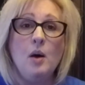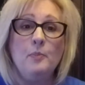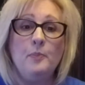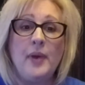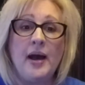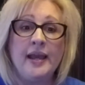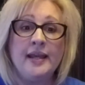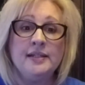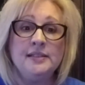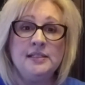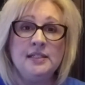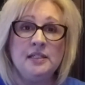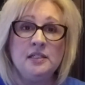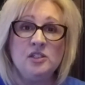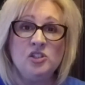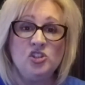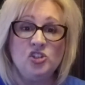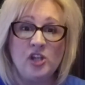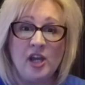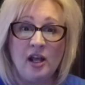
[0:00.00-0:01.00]

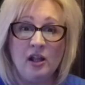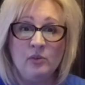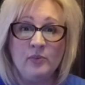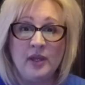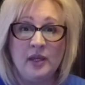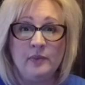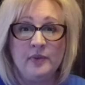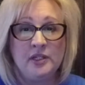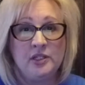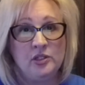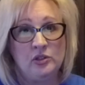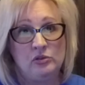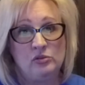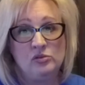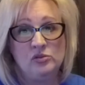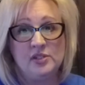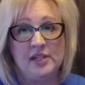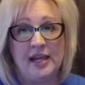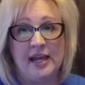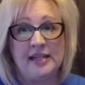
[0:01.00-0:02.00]
Biotene gel may be
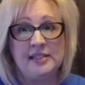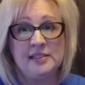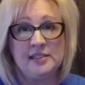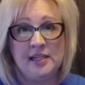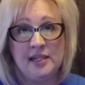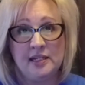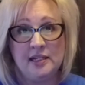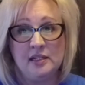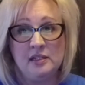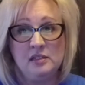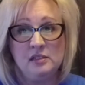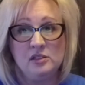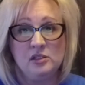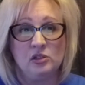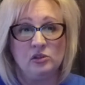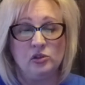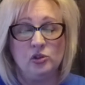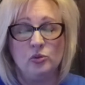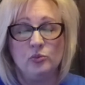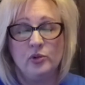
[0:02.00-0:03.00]
used as needed to
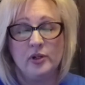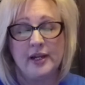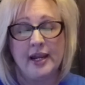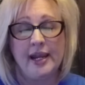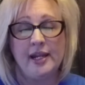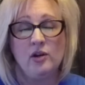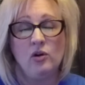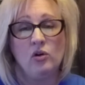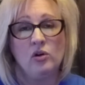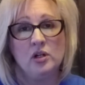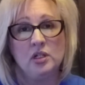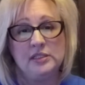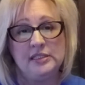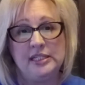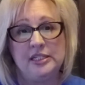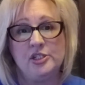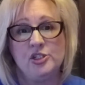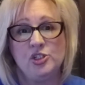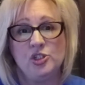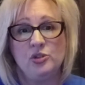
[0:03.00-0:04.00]
lubricate oral
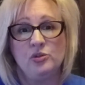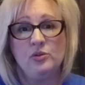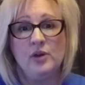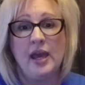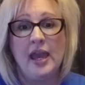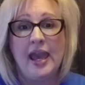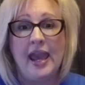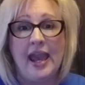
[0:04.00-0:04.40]
tissue